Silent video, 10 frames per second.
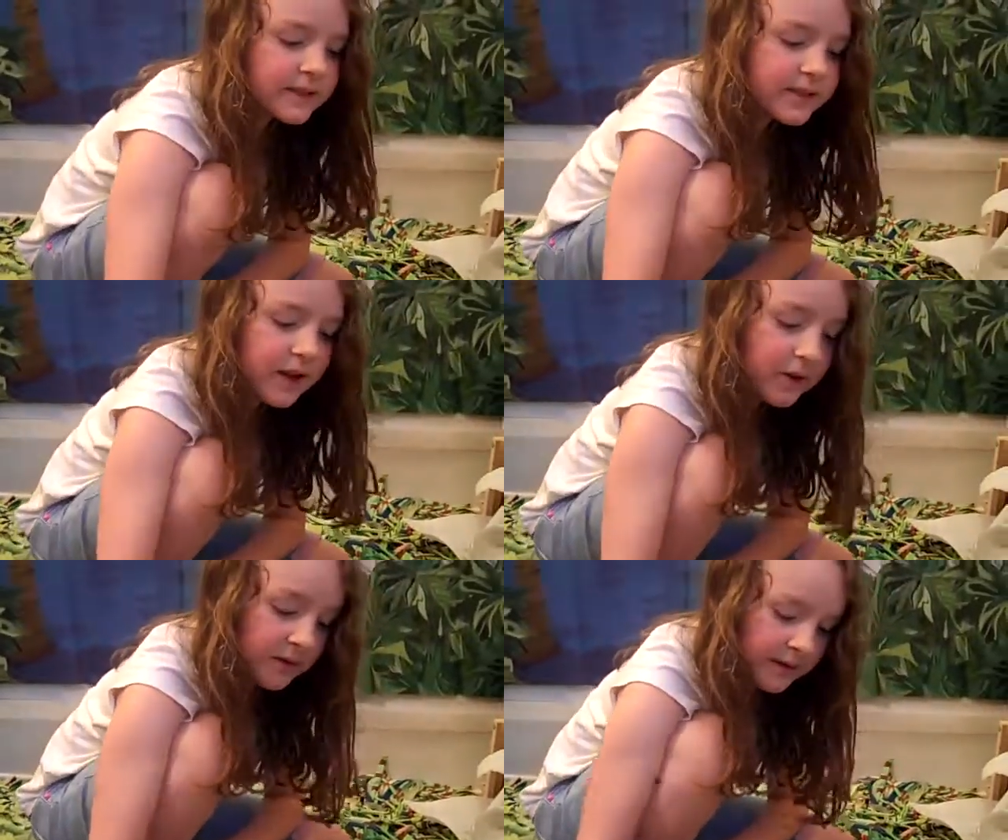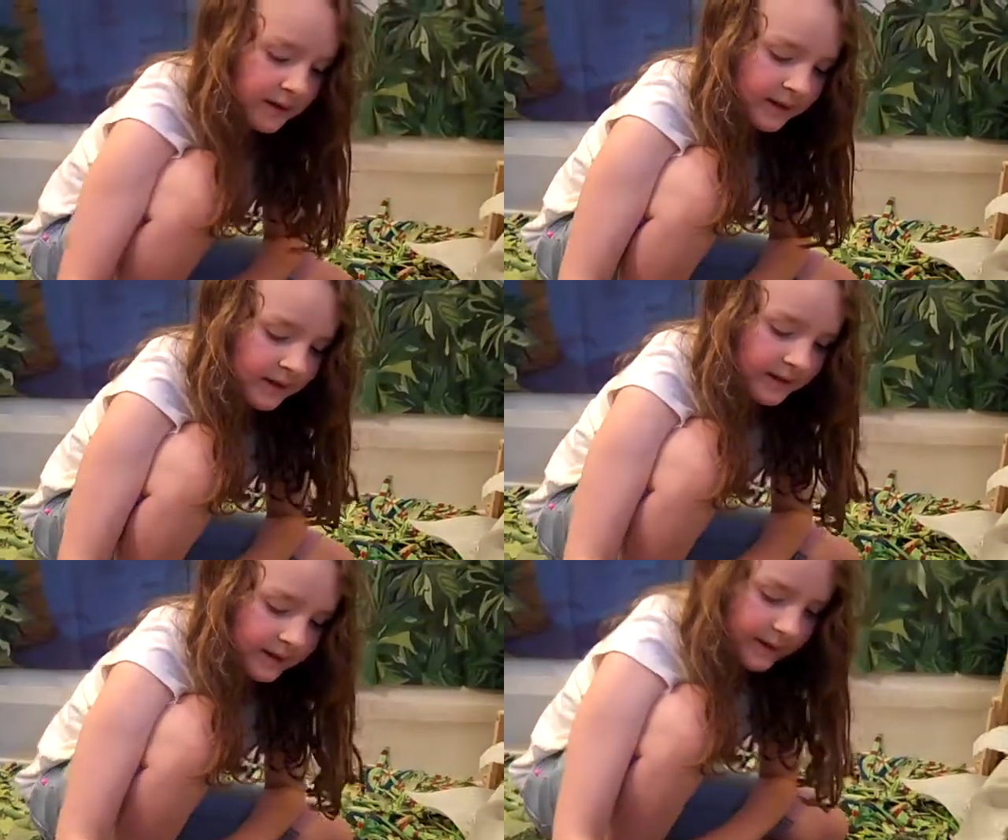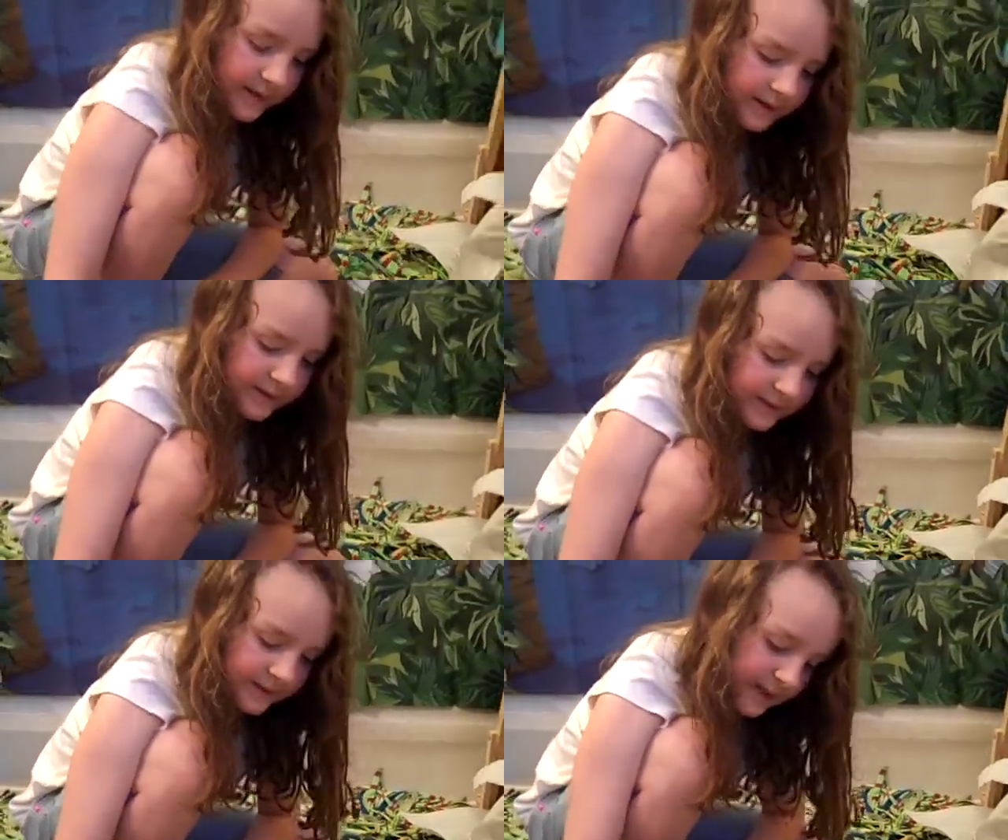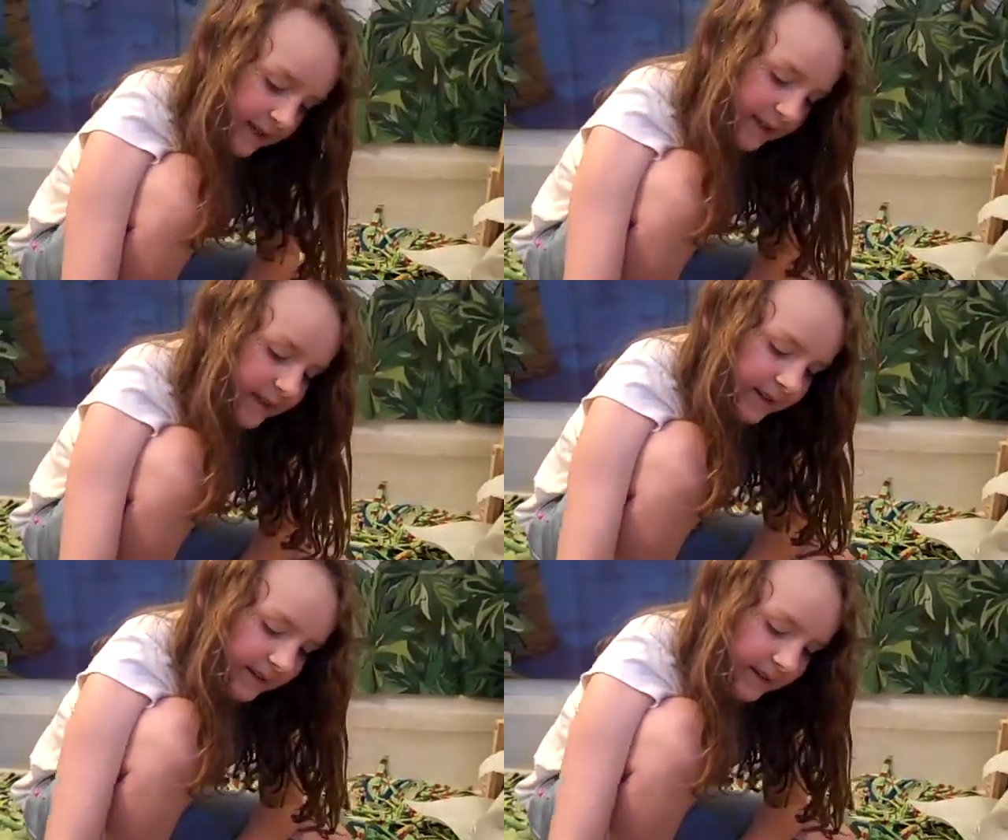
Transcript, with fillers: So, as you see,